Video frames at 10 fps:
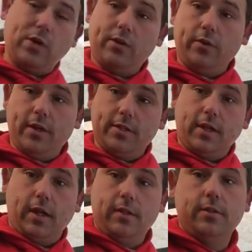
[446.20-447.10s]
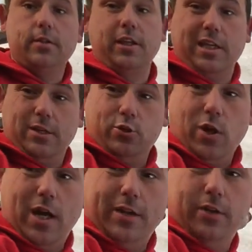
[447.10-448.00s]
wet on the inside, so you got to
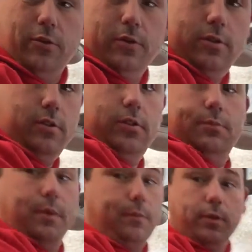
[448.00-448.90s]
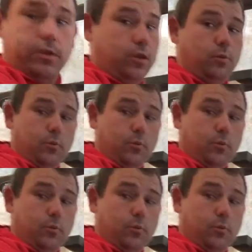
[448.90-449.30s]
dry it out. Remember, no